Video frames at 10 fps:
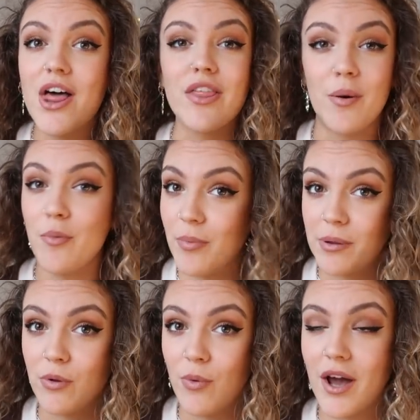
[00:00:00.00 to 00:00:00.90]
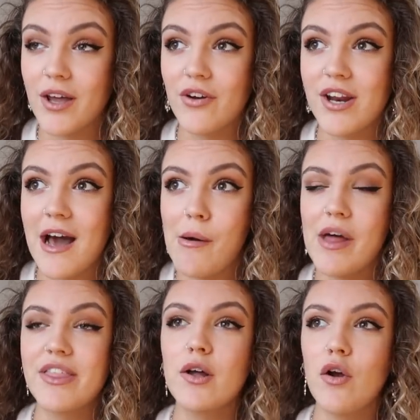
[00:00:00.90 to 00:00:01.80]
There are more people working on it now.
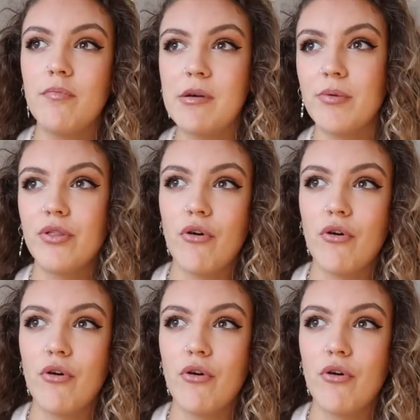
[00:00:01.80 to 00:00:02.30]
I think a lot of people